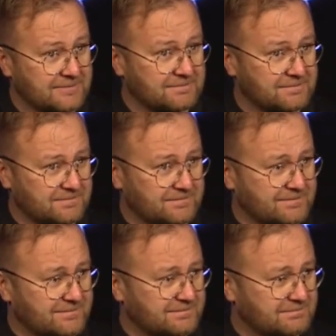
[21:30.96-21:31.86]

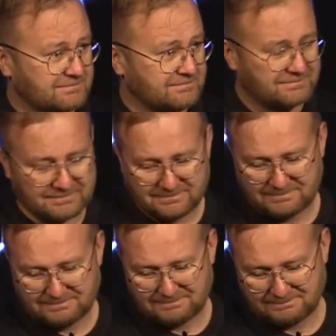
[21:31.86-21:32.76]

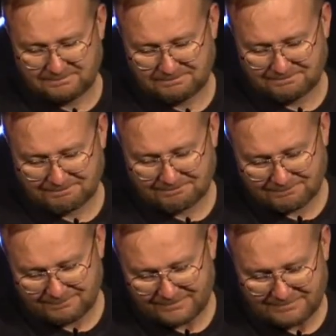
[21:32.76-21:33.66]

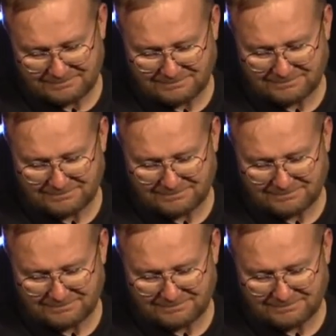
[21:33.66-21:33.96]
(silence)